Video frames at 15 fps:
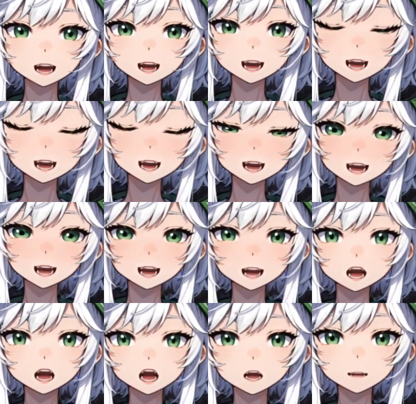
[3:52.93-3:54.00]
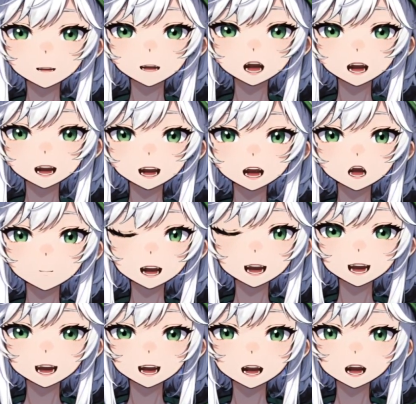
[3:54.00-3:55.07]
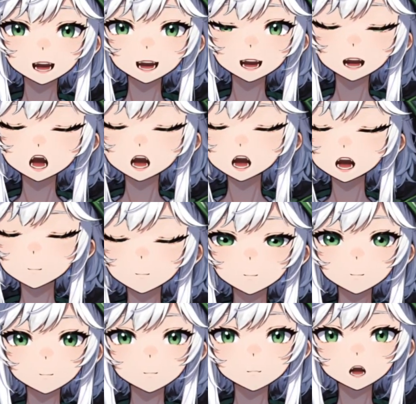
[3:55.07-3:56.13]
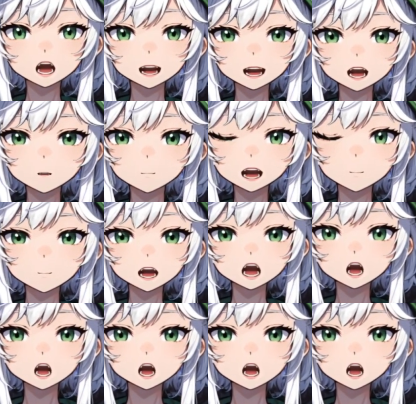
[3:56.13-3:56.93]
And Jaeger, the guy who eats all of the food in a 20-mile